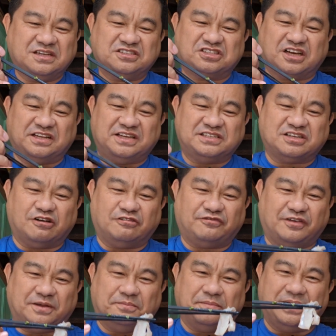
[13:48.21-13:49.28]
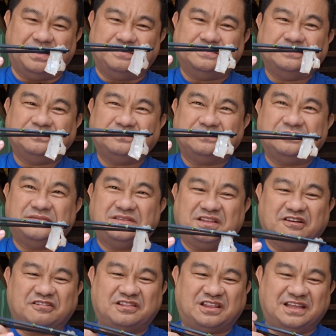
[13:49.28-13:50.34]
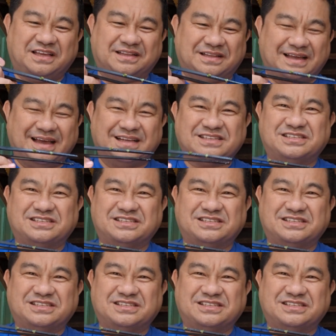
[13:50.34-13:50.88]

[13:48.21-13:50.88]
Chinese ho fun, but they're thin.